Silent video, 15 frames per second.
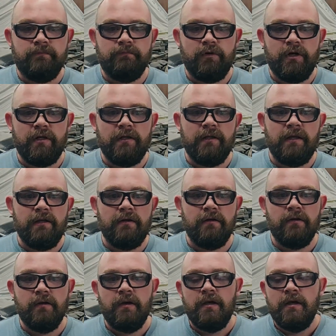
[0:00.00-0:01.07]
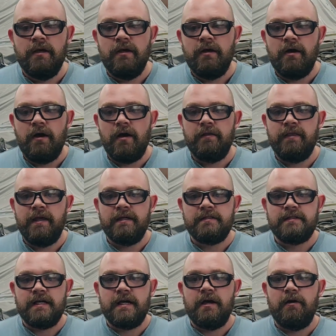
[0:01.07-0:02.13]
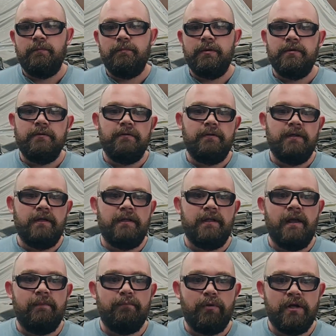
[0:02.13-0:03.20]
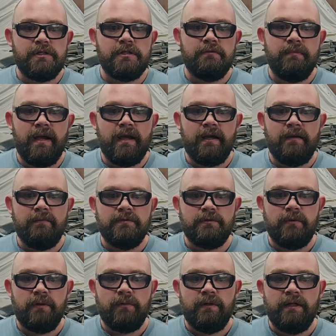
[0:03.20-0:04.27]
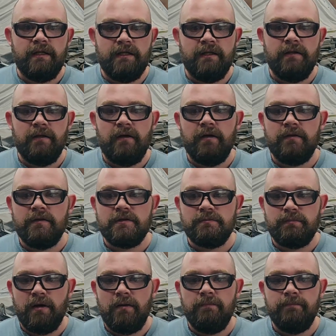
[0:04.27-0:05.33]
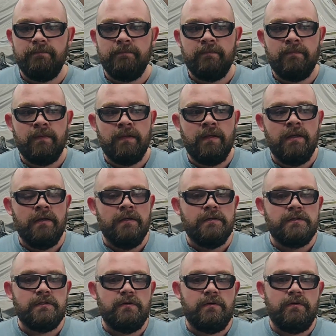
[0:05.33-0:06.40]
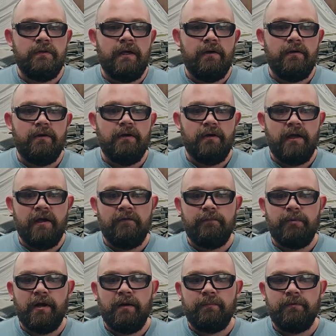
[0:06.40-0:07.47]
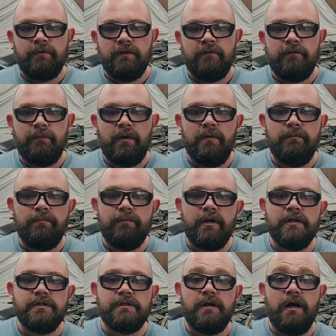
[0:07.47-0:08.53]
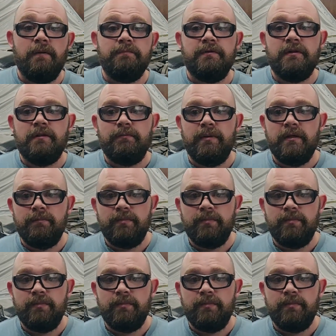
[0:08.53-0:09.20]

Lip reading: regulator on that to help get that pressure back up to where we need it on this pump, so that he'll have proper lift pump pressure up to the P